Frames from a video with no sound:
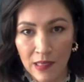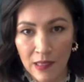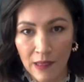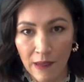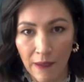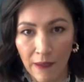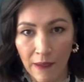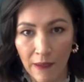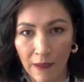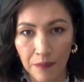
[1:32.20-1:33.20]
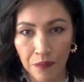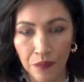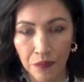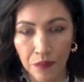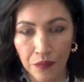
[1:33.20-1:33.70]

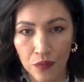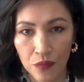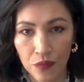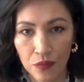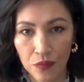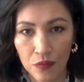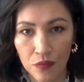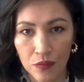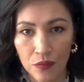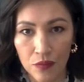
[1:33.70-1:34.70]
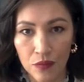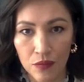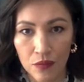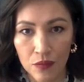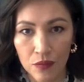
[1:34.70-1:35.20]

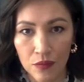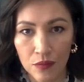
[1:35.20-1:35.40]
(not speaking)